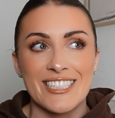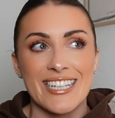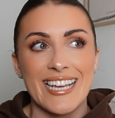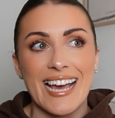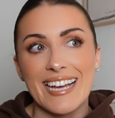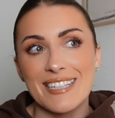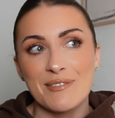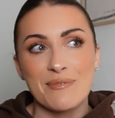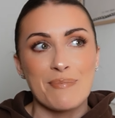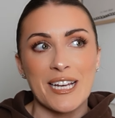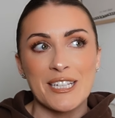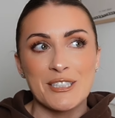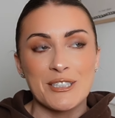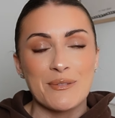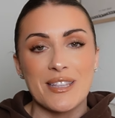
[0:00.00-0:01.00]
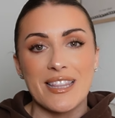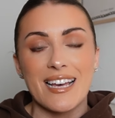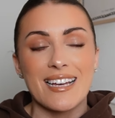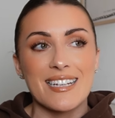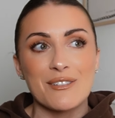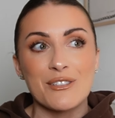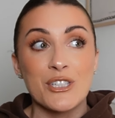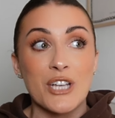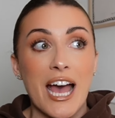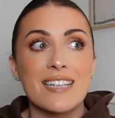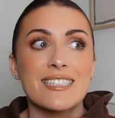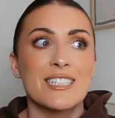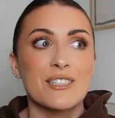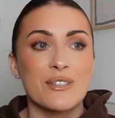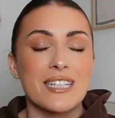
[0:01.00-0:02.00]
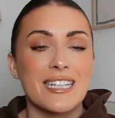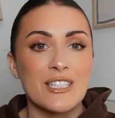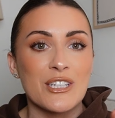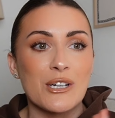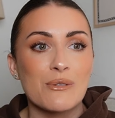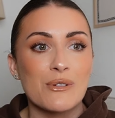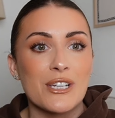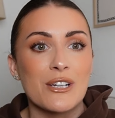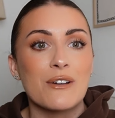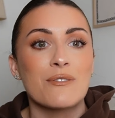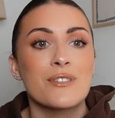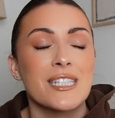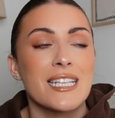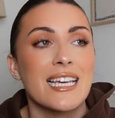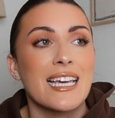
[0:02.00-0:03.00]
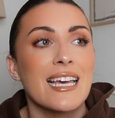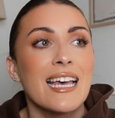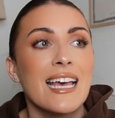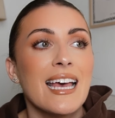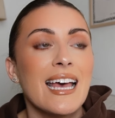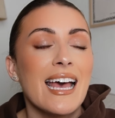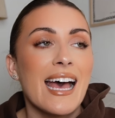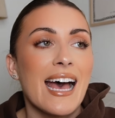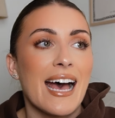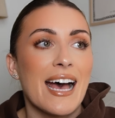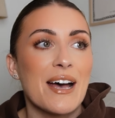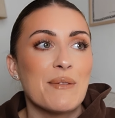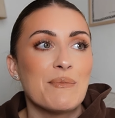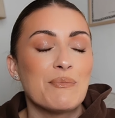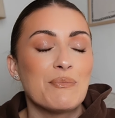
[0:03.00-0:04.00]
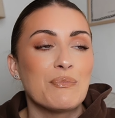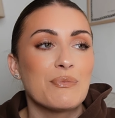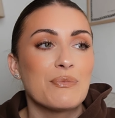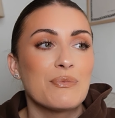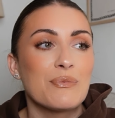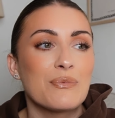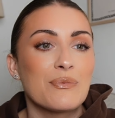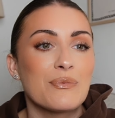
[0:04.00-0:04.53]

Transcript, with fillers: Literally, I had a picture with her and I was chatting to her and I told her, obviously, um,